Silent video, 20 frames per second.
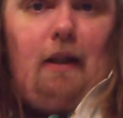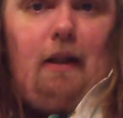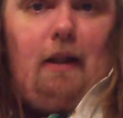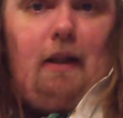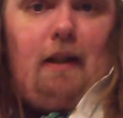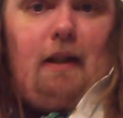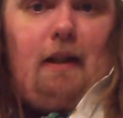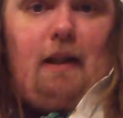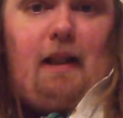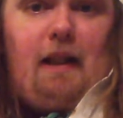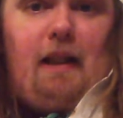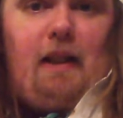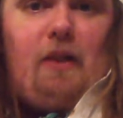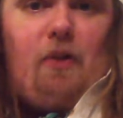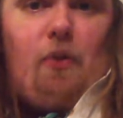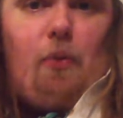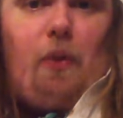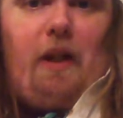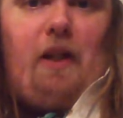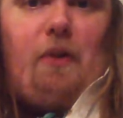The King
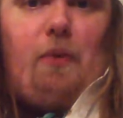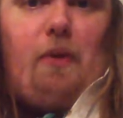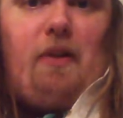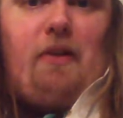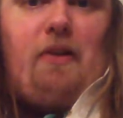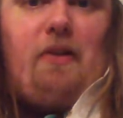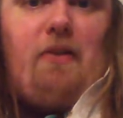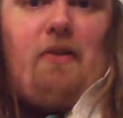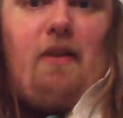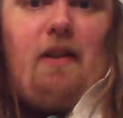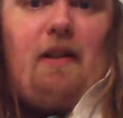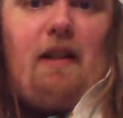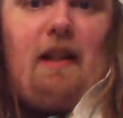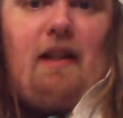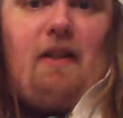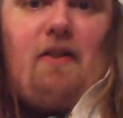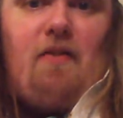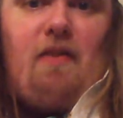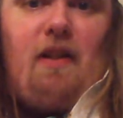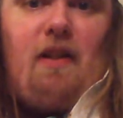and Queen were at the
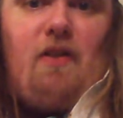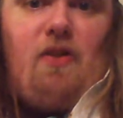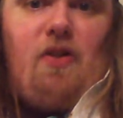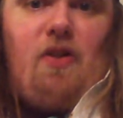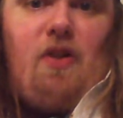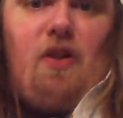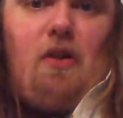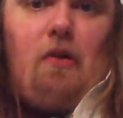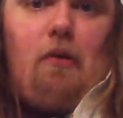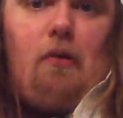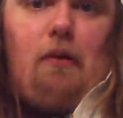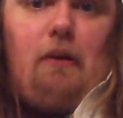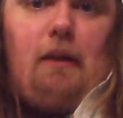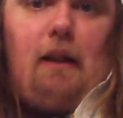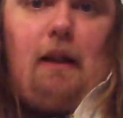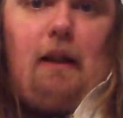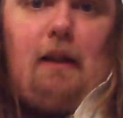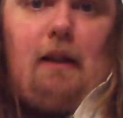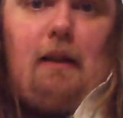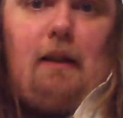end of each
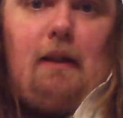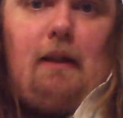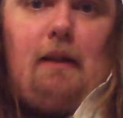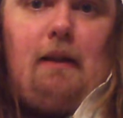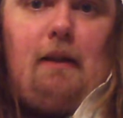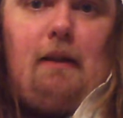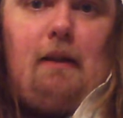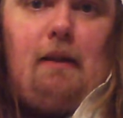deck, I think.